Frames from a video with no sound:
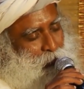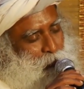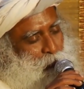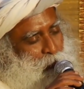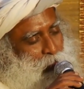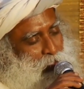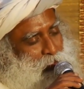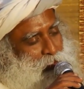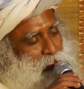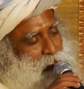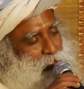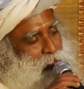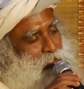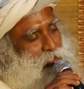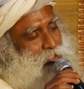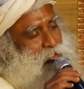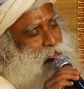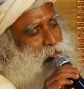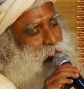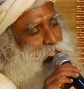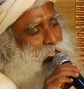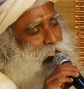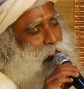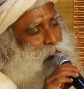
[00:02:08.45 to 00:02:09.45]
But
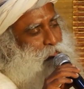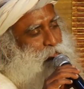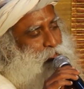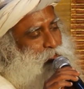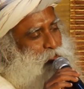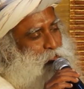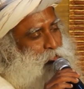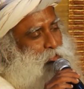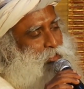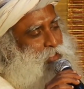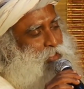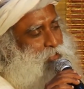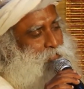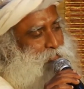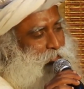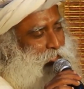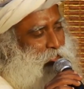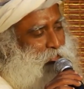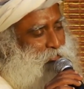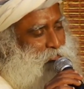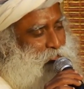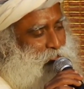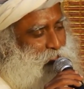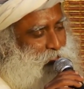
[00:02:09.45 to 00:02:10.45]
since I'm
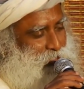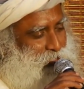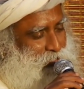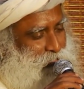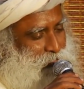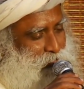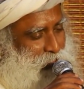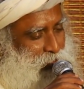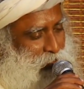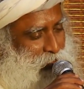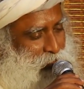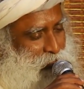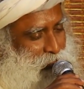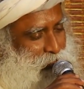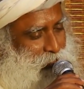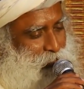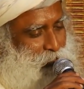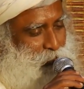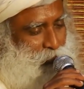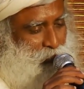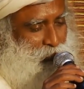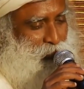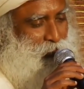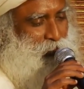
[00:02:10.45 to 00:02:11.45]
25 years of age
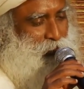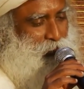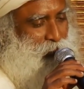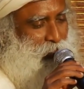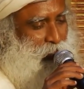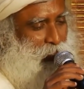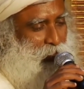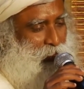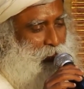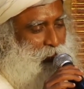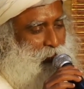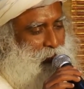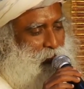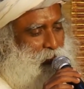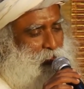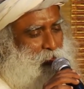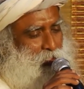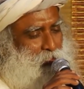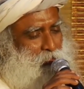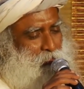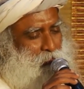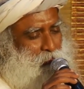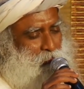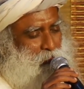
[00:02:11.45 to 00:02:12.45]
to this day,
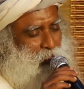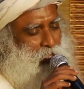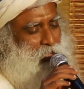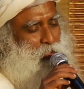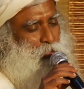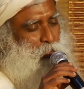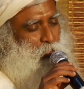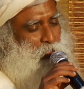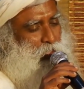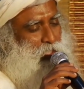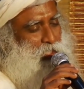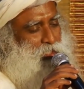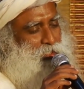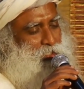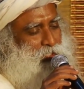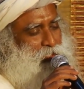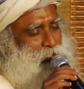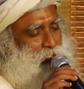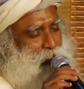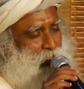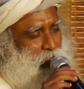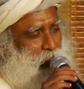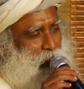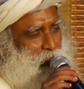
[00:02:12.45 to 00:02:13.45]
my weight
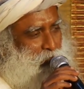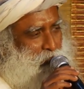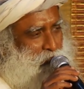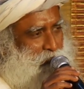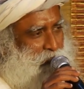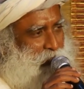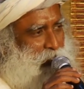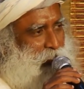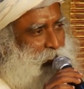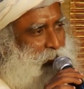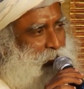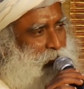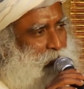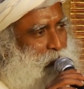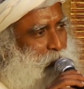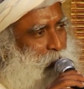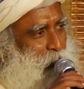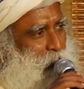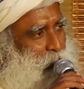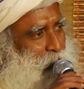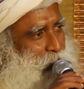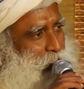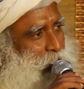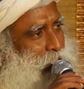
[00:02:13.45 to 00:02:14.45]
has not varied
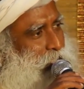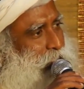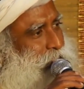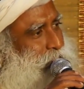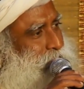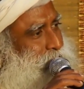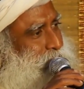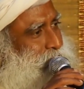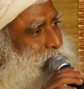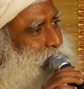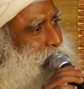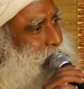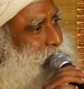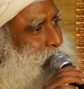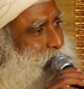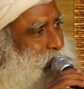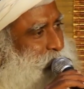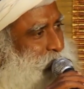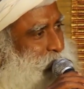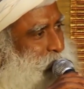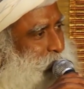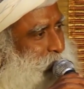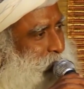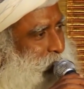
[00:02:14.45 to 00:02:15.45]
more than
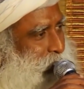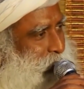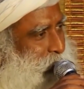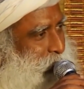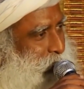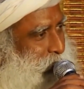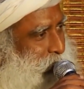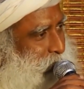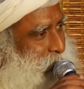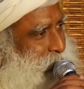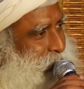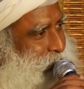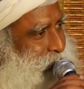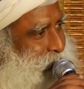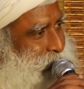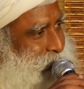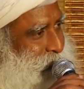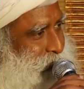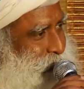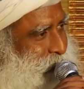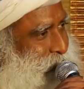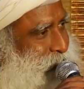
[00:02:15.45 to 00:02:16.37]
2 kilograms.